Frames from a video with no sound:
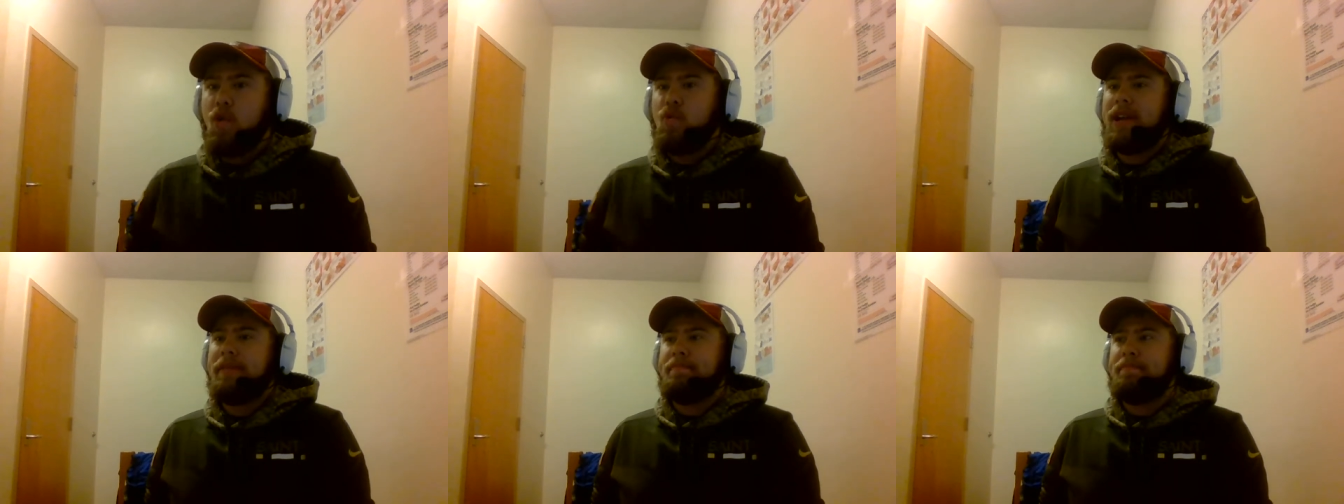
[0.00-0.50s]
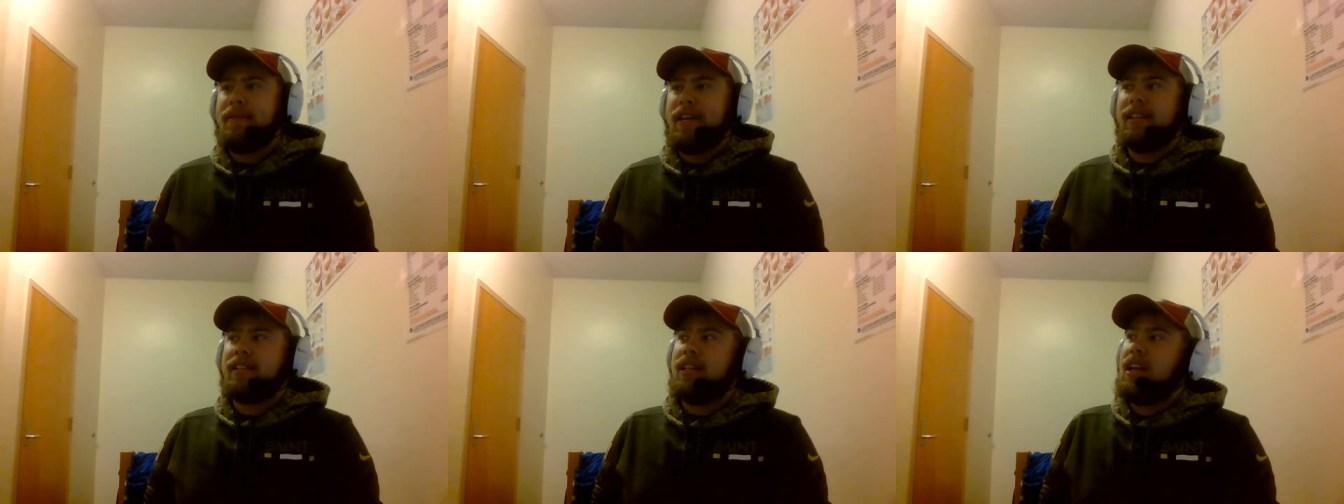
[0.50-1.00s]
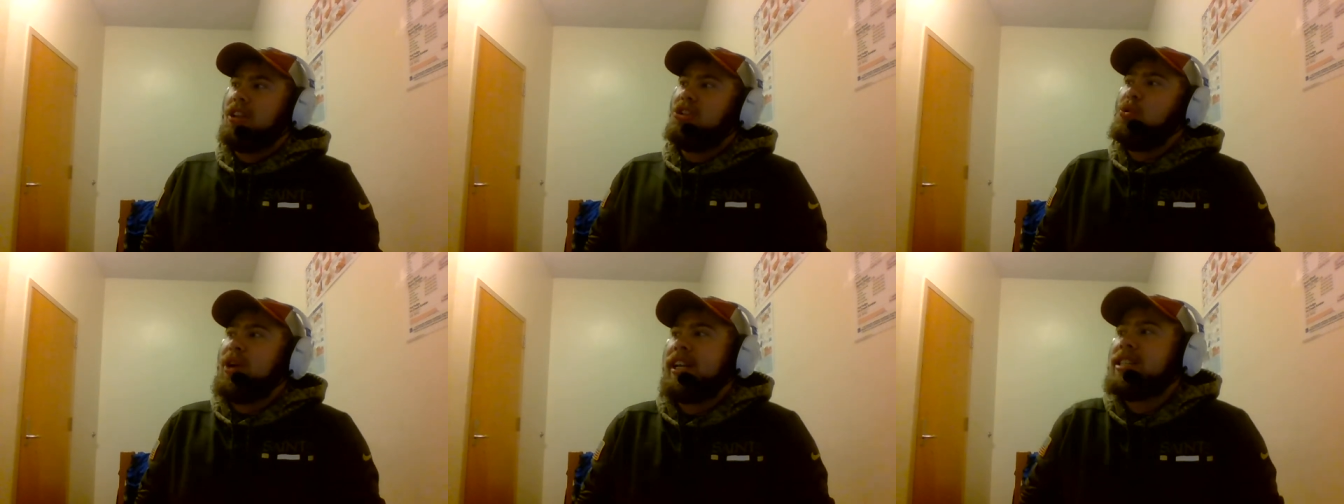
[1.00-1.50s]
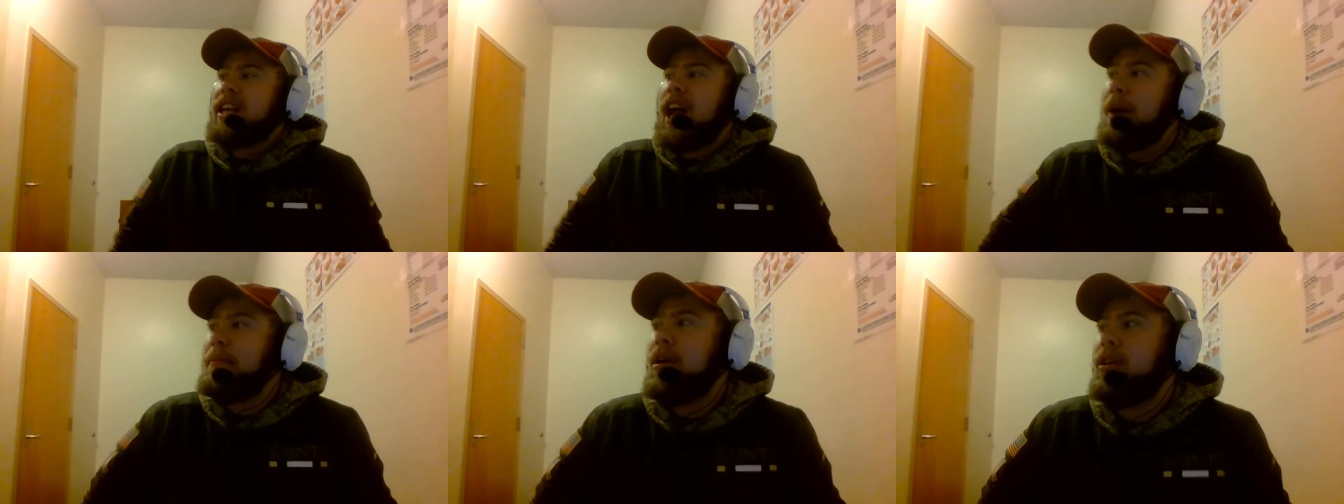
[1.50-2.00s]
we beat
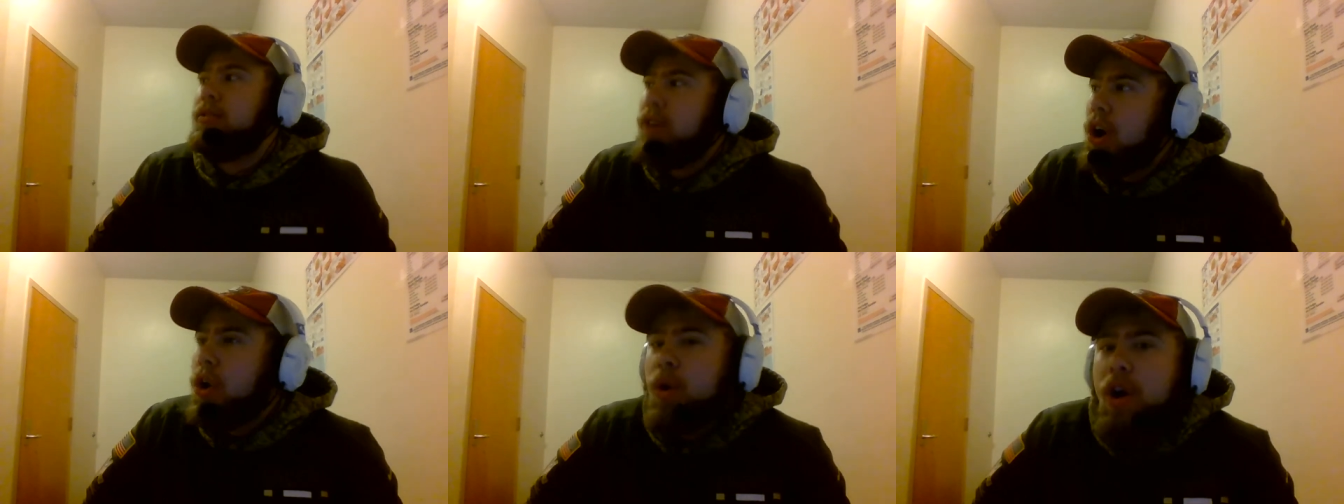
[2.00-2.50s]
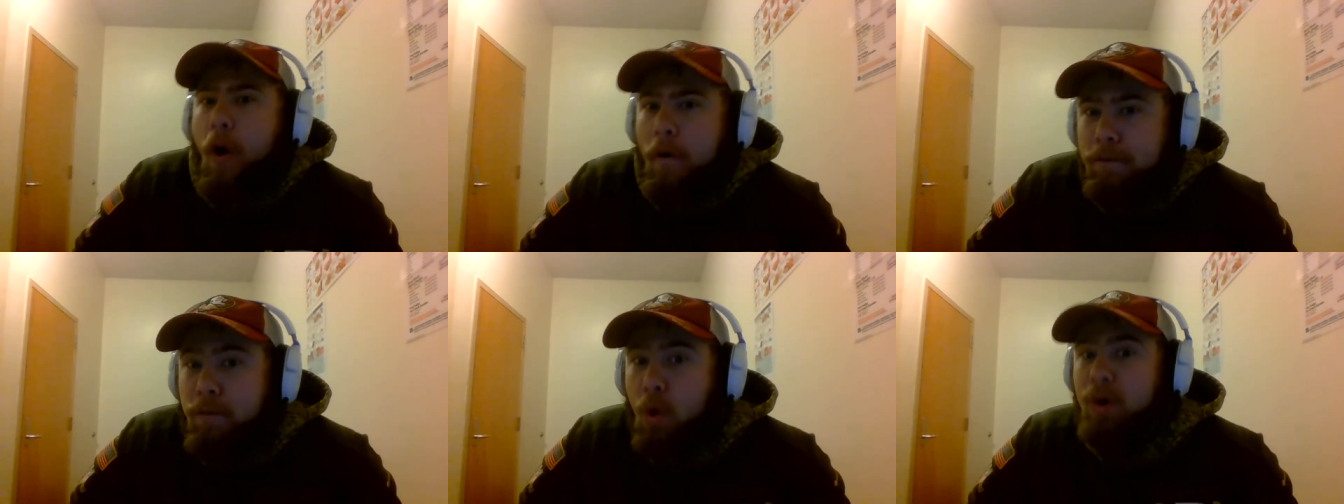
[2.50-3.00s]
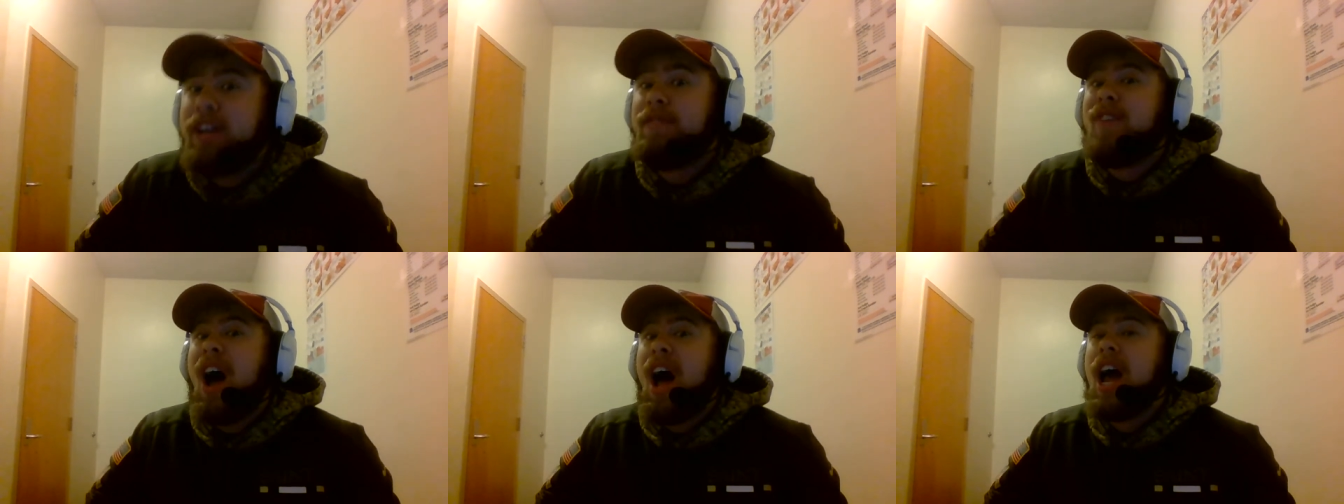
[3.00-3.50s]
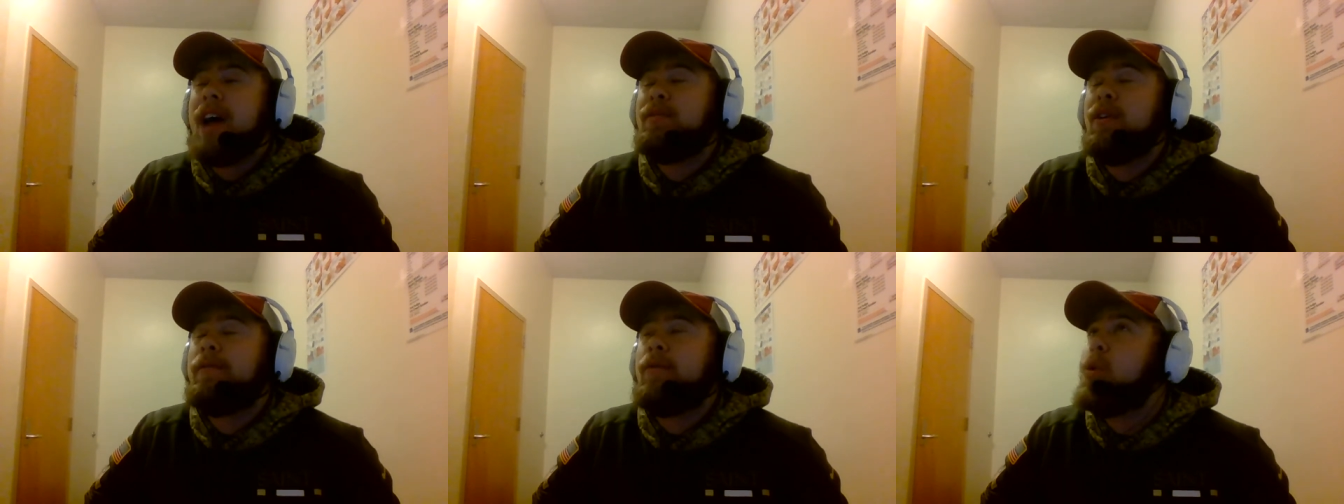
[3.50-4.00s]
Louisiana Monroe 45
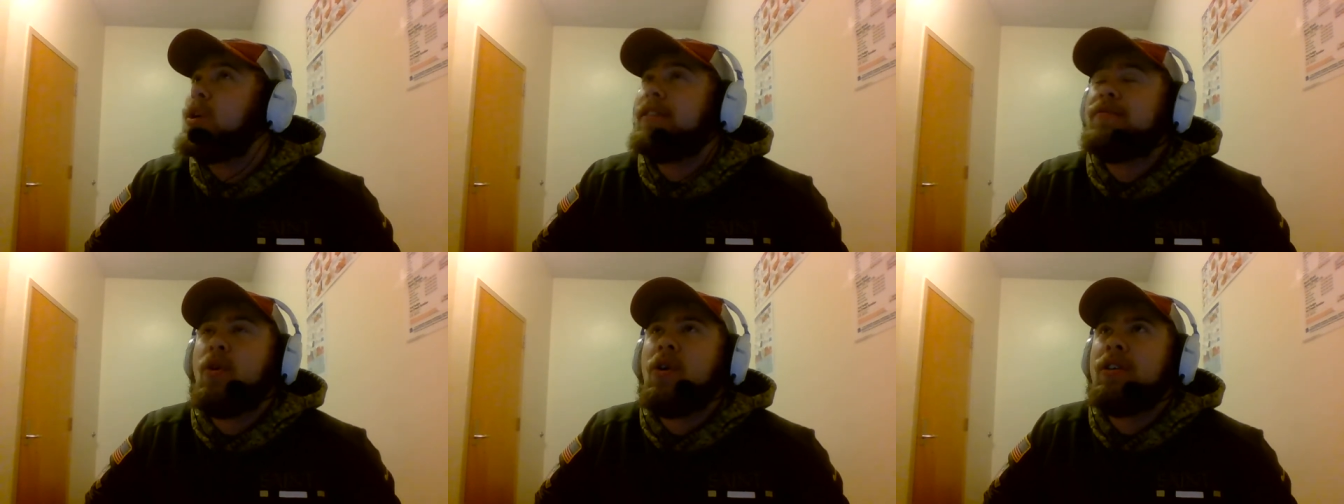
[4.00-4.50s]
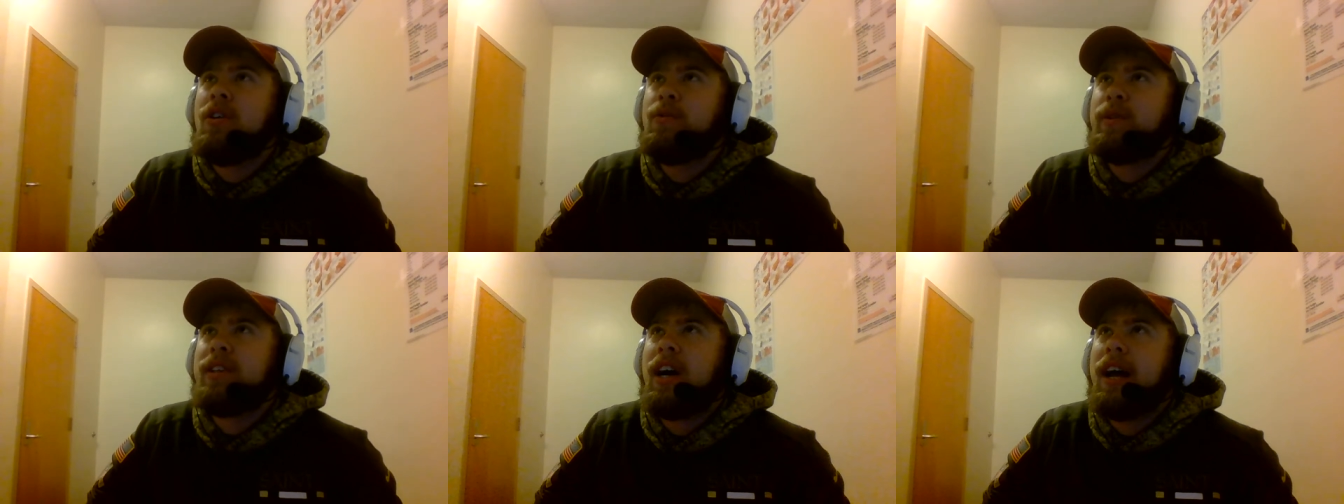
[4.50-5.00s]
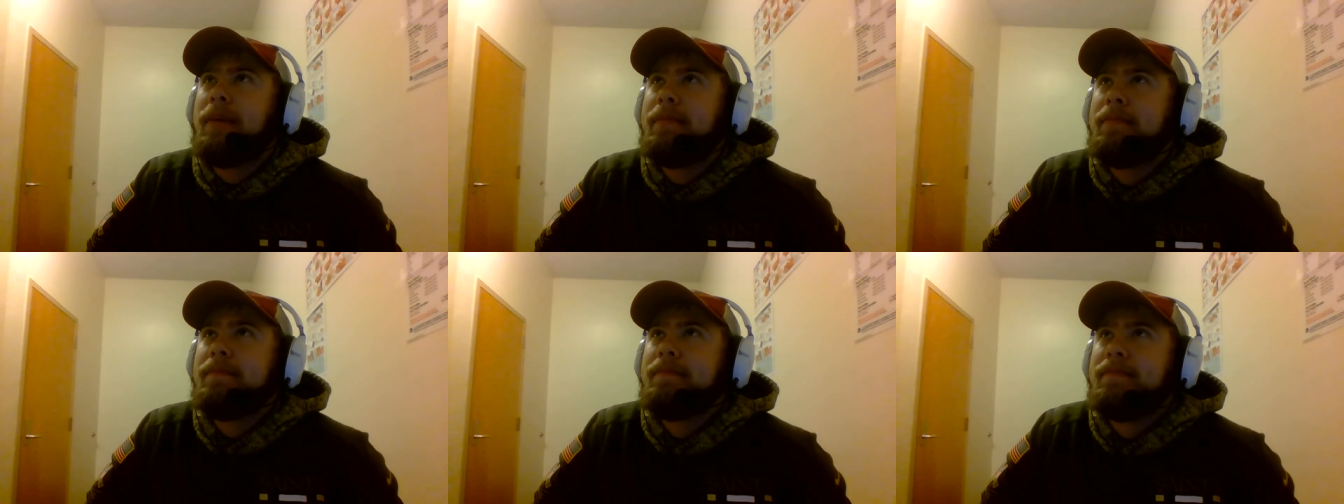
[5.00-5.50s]
to 44 in overtime.